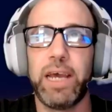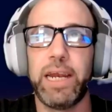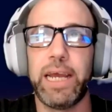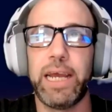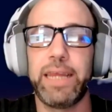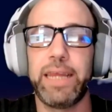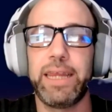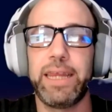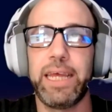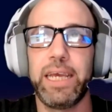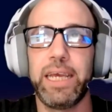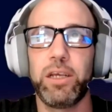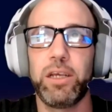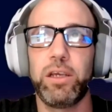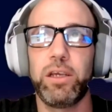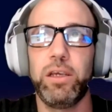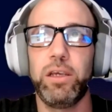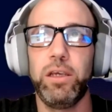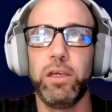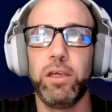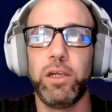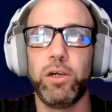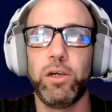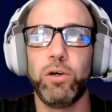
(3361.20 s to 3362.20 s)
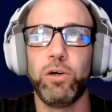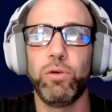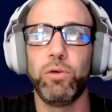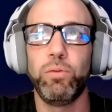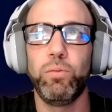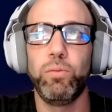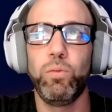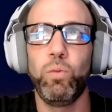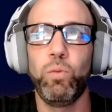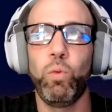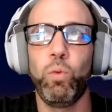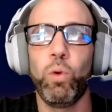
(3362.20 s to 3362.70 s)
I think,
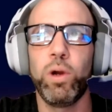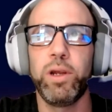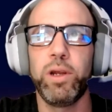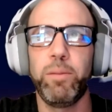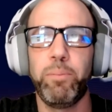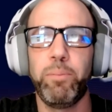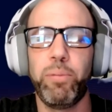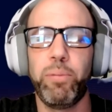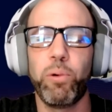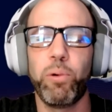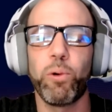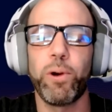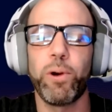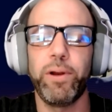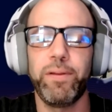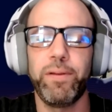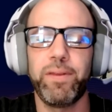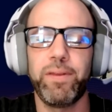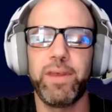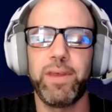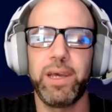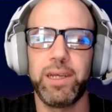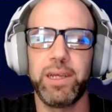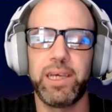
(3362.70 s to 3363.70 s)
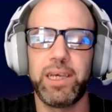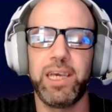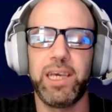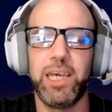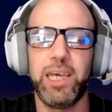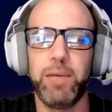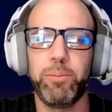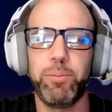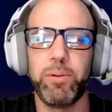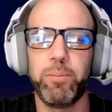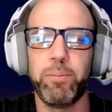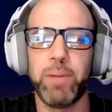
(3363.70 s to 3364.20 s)
one important thing to
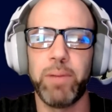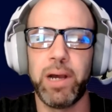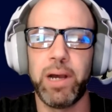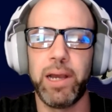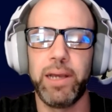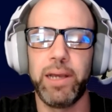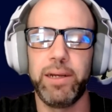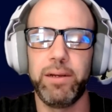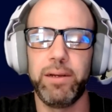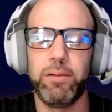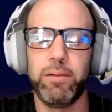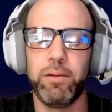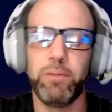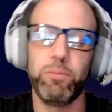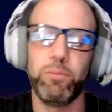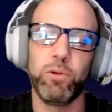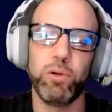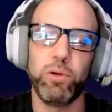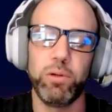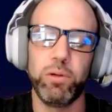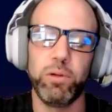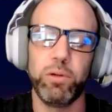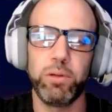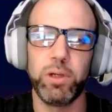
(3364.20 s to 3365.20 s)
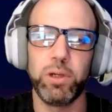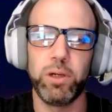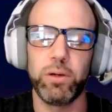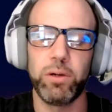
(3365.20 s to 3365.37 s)
keep in mind, and then we'll,